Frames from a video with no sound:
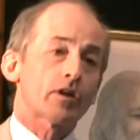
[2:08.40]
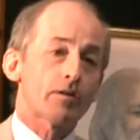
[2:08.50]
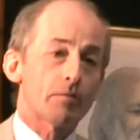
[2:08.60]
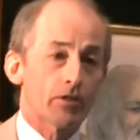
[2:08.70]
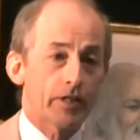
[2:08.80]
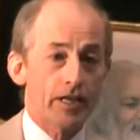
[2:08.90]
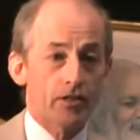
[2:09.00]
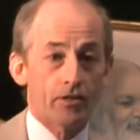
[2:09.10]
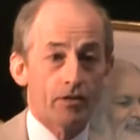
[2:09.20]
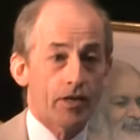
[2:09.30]
talking about
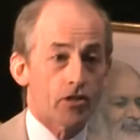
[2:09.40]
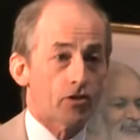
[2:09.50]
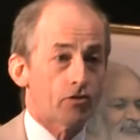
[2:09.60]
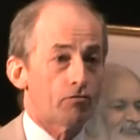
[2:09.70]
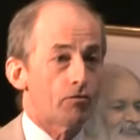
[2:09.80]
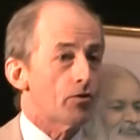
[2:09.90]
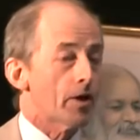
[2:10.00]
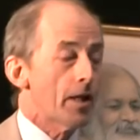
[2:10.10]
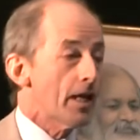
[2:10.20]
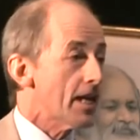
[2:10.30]
taste in relation to
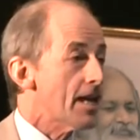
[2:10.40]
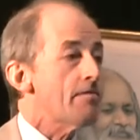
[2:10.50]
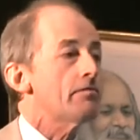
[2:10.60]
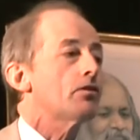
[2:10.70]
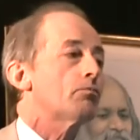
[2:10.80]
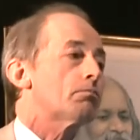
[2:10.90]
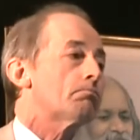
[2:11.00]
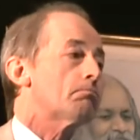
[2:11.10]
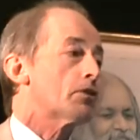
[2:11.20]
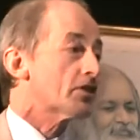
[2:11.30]
food, even the
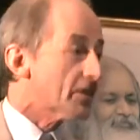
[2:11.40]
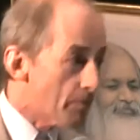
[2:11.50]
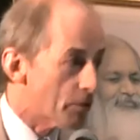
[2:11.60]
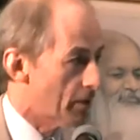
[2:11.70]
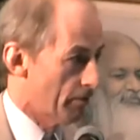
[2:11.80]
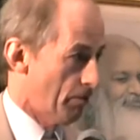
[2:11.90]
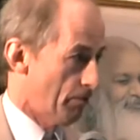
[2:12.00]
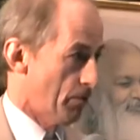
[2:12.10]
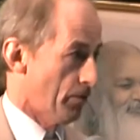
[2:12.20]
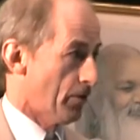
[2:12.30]
perception of the
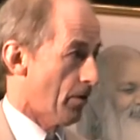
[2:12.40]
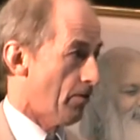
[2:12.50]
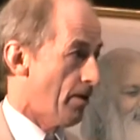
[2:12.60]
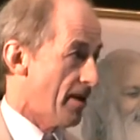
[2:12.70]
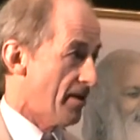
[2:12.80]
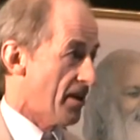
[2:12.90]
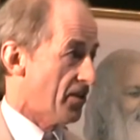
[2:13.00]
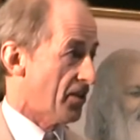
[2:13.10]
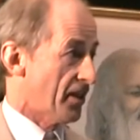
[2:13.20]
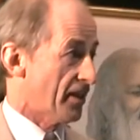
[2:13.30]
food, you're already
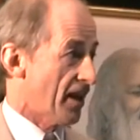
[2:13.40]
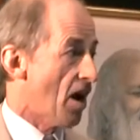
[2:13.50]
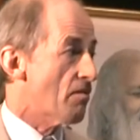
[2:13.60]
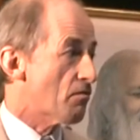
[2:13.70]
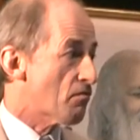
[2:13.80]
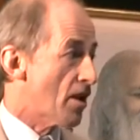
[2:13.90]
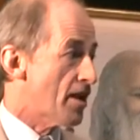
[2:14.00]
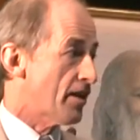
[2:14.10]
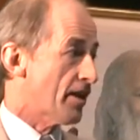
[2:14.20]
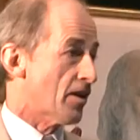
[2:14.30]
tasting it. I have a
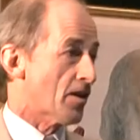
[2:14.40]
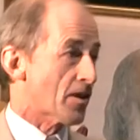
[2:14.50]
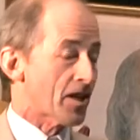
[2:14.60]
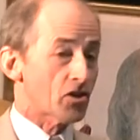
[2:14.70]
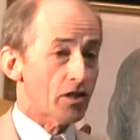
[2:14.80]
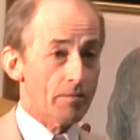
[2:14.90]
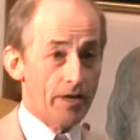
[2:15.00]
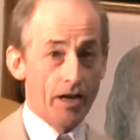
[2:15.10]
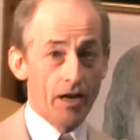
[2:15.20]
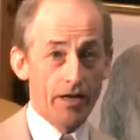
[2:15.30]
friend that I occasionally
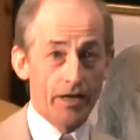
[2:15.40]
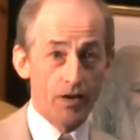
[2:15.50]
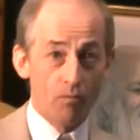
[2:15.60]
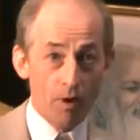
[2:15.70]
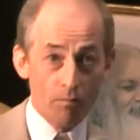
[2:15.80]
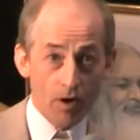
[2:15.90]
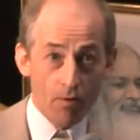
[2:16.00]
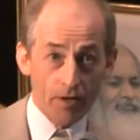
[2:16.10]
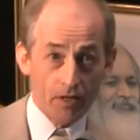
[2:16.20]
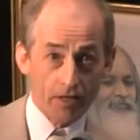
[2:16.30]
meet in London, and when we
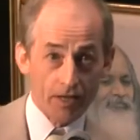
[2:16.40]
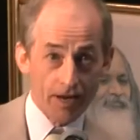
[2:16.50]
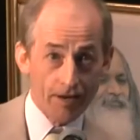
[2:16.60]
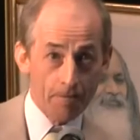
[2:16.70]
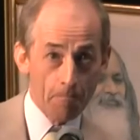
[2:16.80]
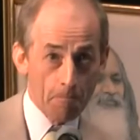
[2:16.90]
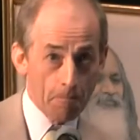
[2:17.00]
go out to eat,